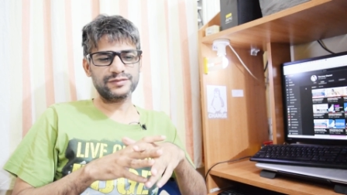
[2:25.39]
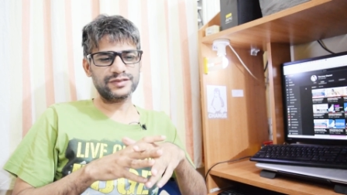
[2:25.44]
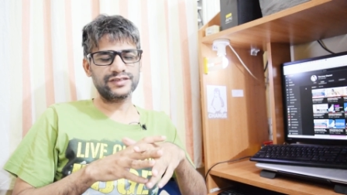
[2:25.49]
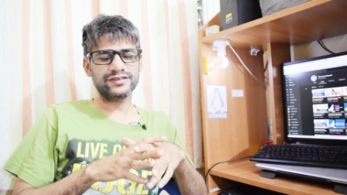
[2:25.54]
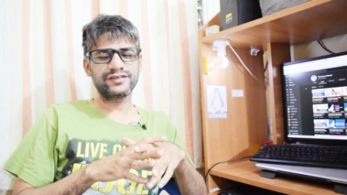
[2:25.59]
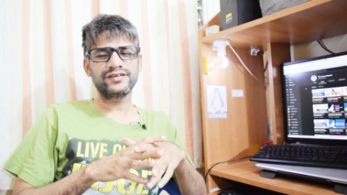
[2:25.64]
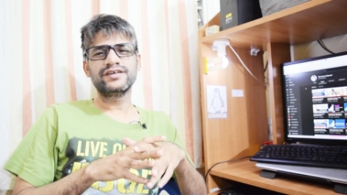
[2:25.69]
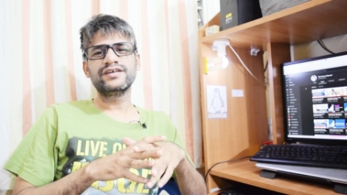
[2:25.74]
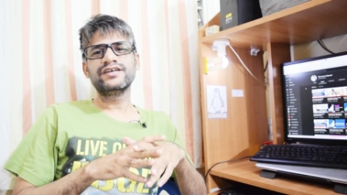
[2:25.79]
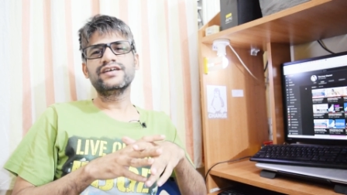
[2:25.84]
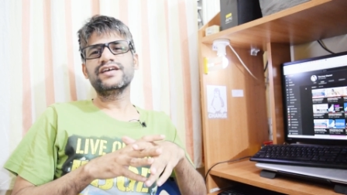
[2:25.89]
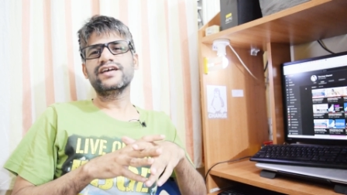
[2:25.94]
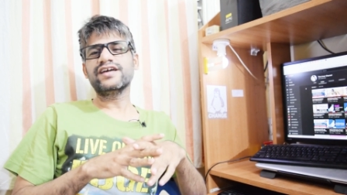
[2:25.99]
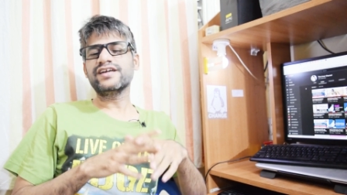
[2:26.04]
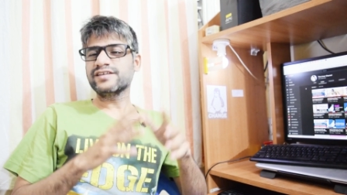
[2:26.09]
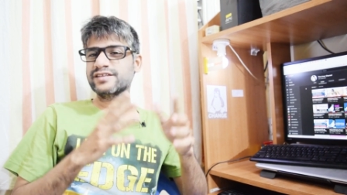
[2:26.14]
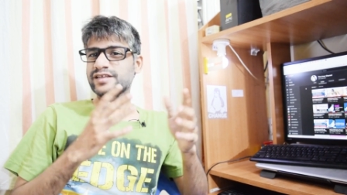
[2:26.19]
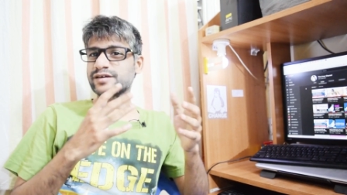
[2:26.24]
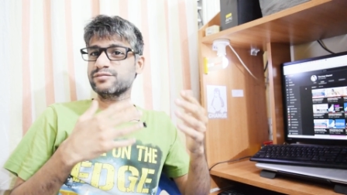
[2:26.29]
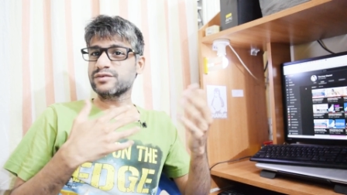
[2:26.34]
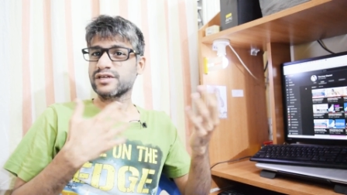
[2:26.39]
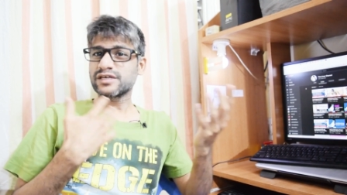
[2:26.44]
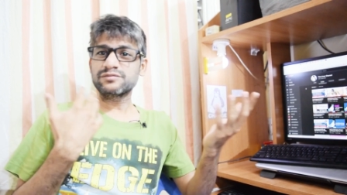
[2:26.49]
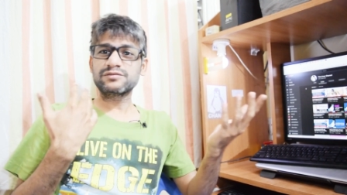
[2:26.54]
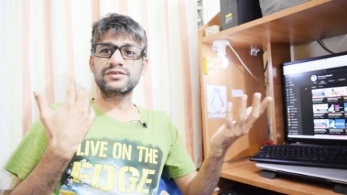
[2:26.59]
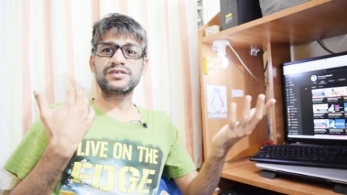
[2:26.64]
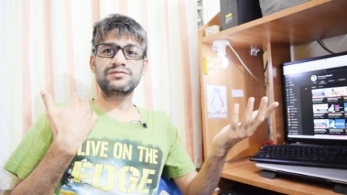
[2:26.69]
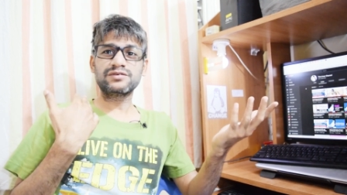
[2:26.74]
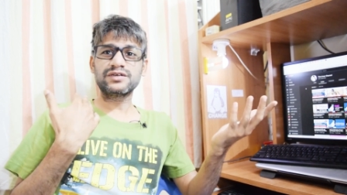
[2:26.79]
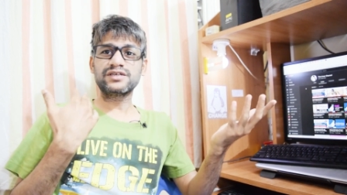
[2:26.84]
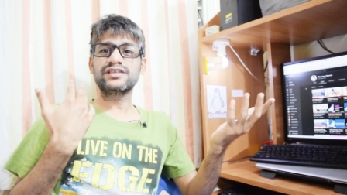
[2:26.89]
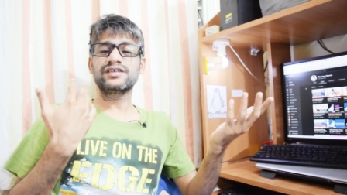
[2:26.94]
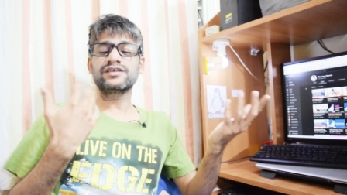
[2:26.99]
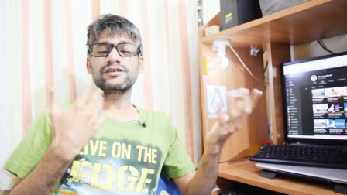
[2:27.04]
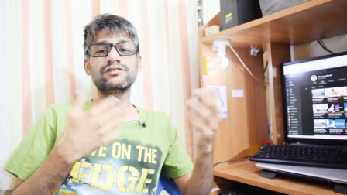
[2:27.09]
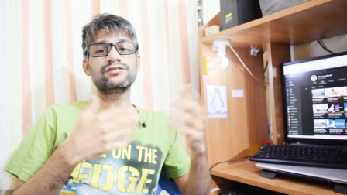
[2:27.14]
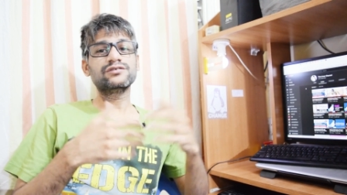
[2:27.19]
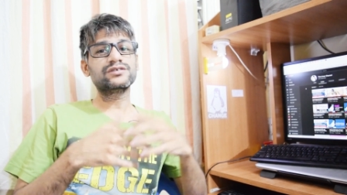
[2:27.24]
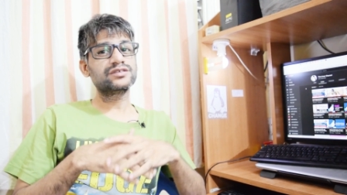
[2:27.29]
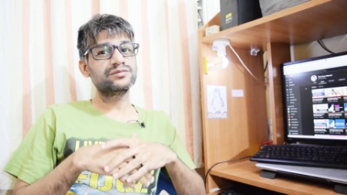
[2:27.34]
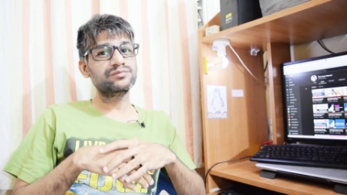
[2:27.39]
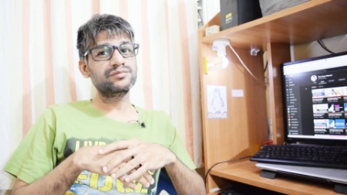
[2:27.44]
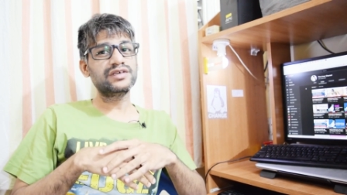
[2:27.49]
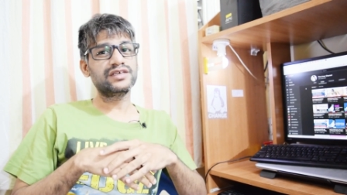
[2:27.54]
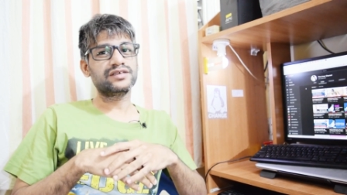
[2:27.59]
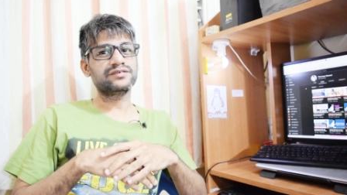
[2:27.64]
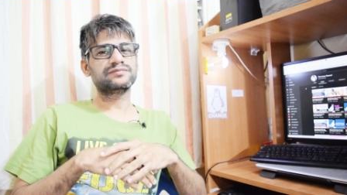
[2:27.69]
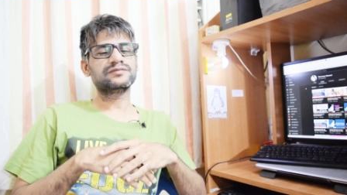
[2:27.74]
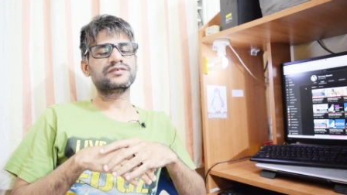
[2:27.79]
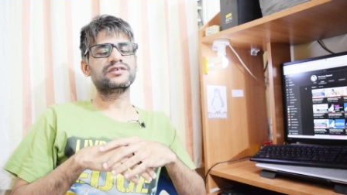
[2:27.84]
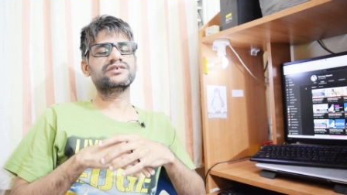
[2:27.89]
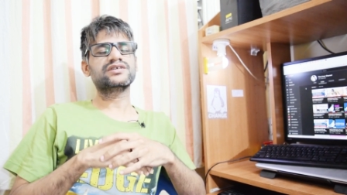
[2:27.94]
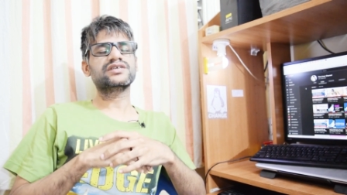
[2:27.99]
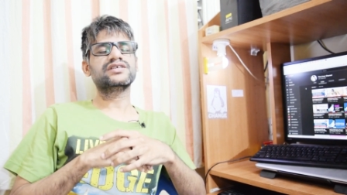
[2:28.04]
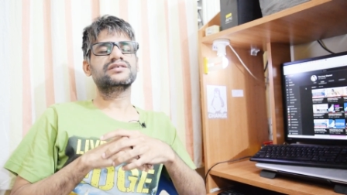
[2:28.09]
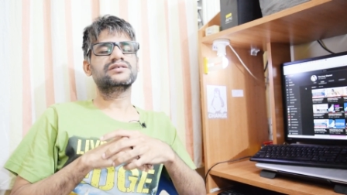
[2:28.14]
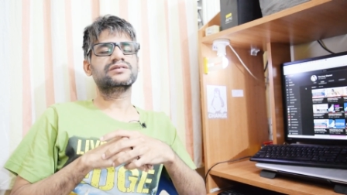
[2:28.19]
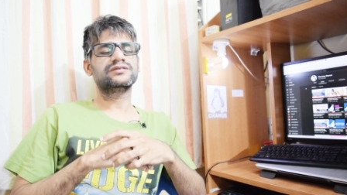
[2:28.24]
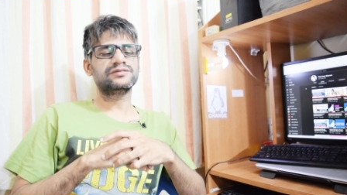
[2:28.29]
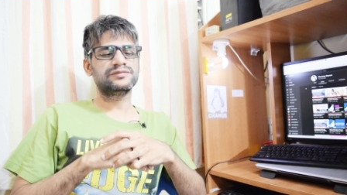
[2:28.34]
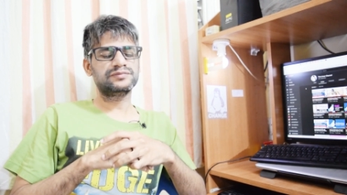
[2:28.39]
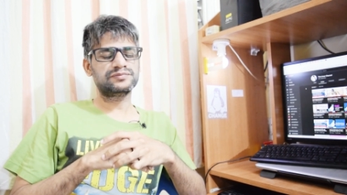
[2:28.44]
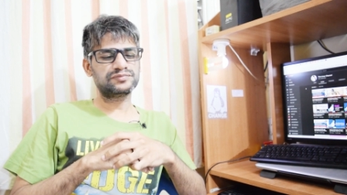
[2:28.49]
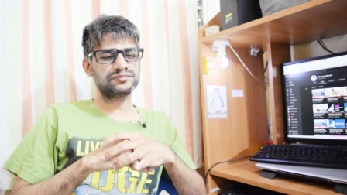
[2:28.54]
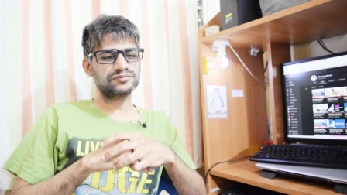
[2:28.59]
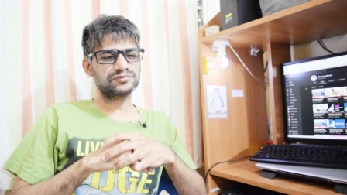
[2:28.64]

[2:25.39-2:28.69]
So, and sometimes even includes me. Okay, so